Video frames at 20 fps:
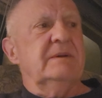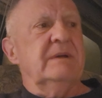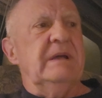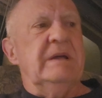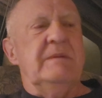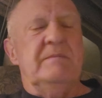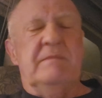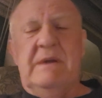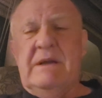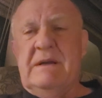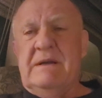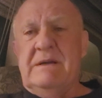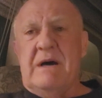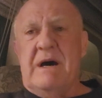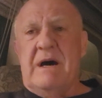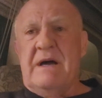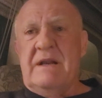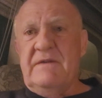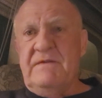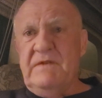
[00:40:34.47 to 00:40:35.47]
And man,
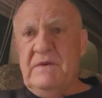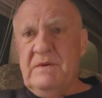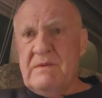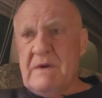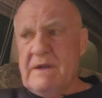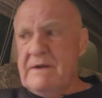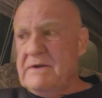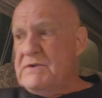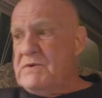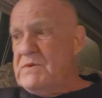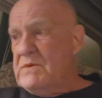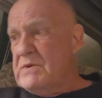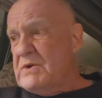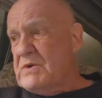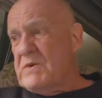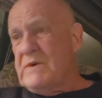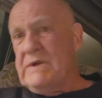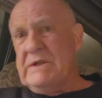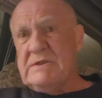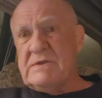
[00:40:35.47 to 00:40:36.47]
God, if you run into a
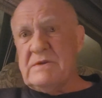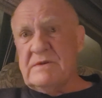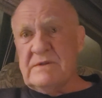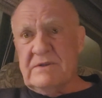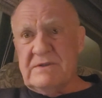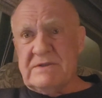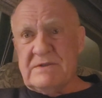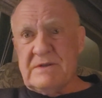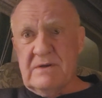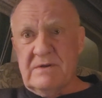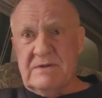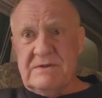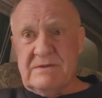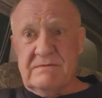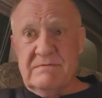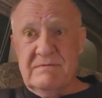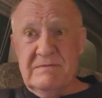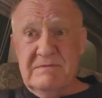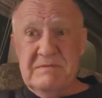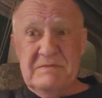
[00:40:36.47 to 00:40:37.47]
creature and it
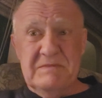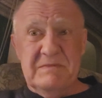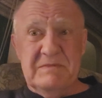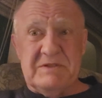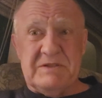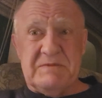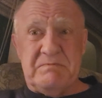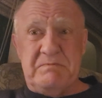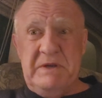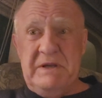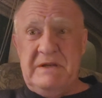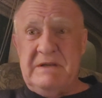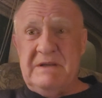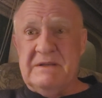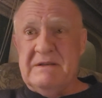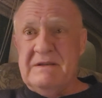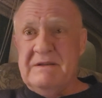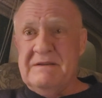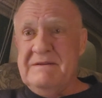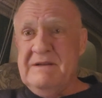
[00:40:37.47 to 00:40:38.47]
starts
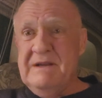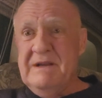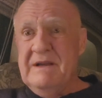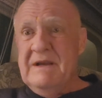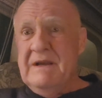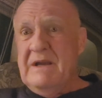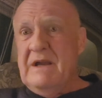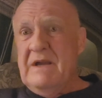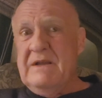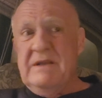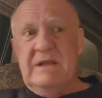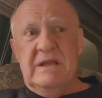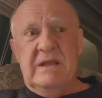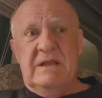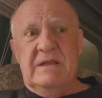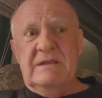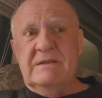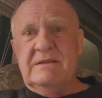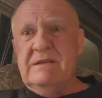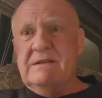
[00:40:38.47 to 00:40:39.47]
speaking
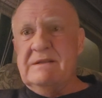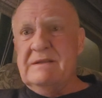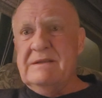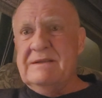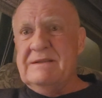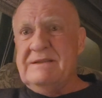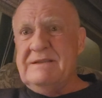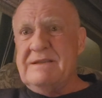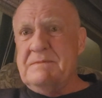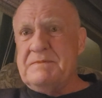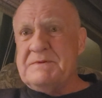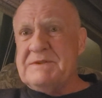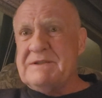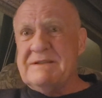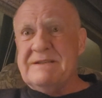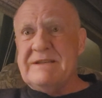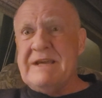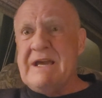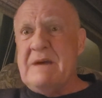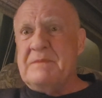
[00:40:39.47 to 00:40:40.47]
in tips
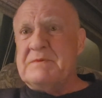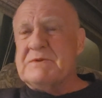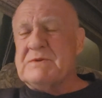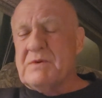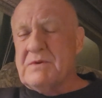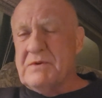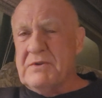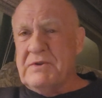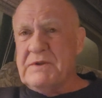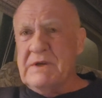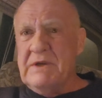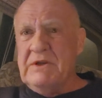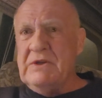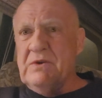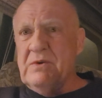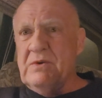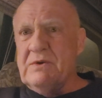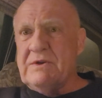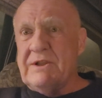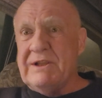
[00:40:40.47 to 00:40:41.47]
and taps sort of
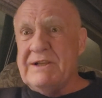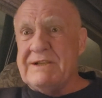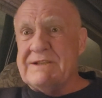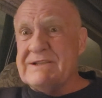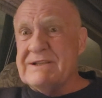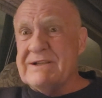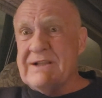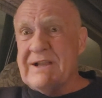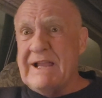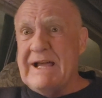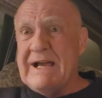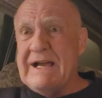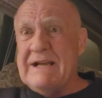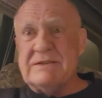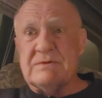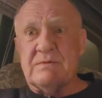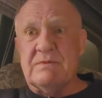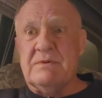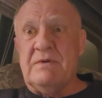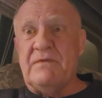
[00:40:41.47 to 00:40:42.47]
thing, clicks and
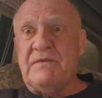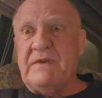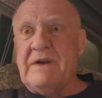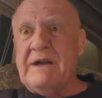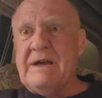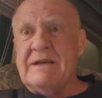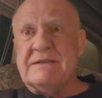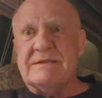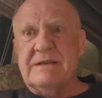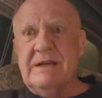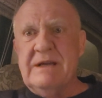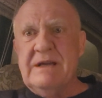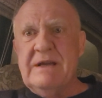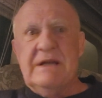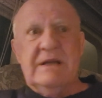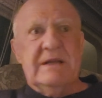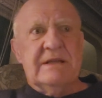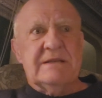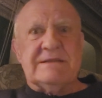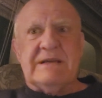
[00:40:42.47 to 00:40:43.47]
clacks real fast,
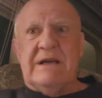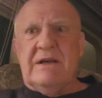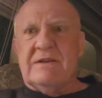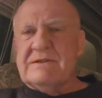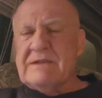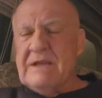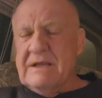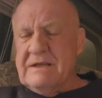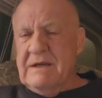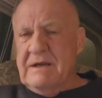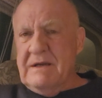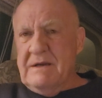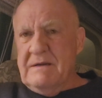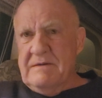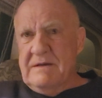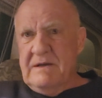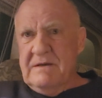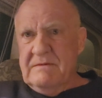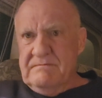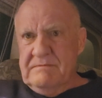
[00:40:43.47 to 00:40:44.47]
sounds like
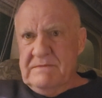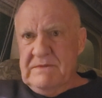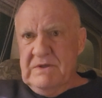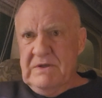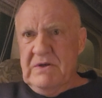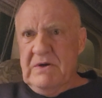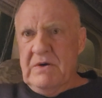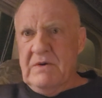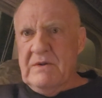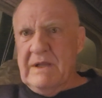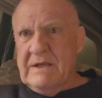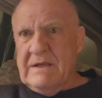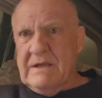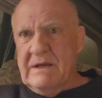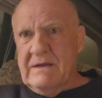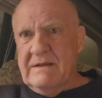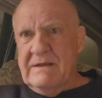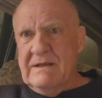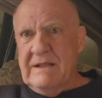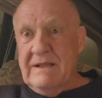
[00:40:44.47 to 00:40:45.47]
like
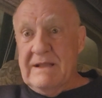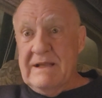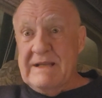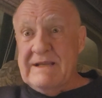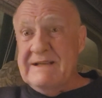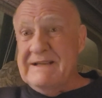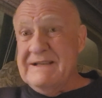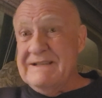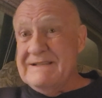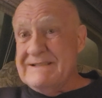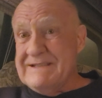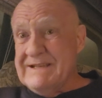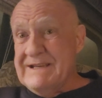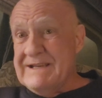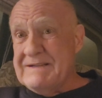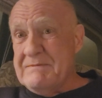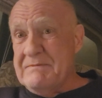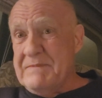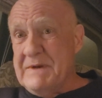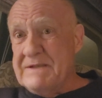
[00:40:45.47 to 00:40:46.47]
an
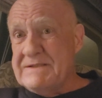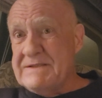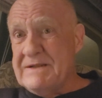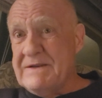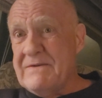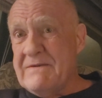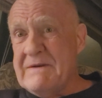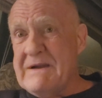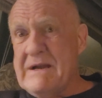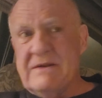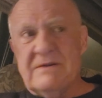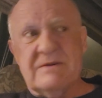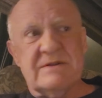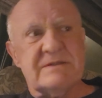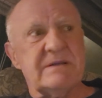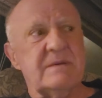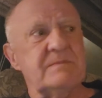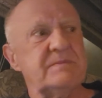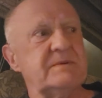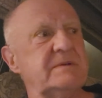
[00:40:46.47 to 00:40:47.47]
insect buzzing around or
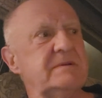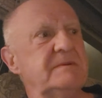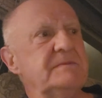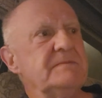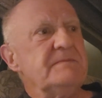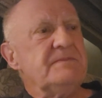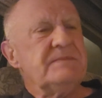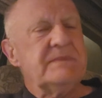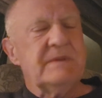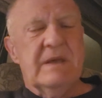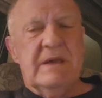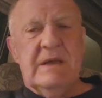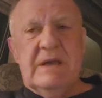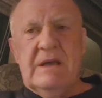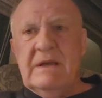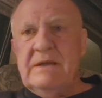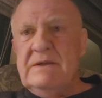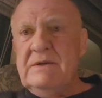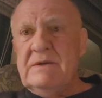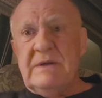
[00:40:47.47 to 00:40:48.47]
something.
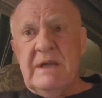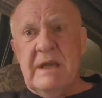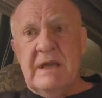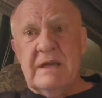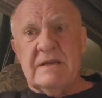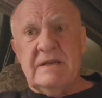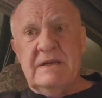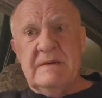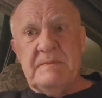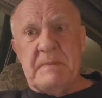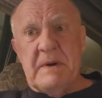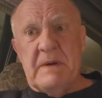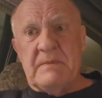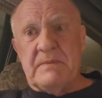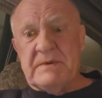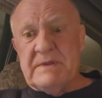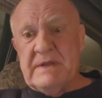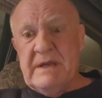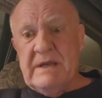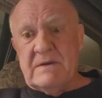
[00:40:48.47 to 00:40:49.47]
You can't keep
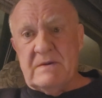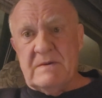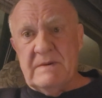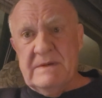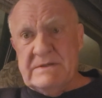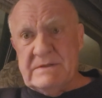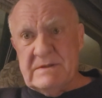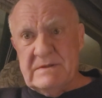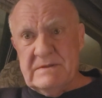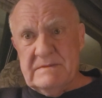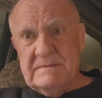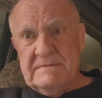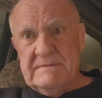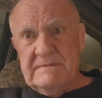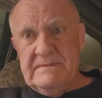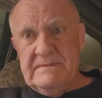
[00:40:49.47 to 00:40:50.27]
up with that creature.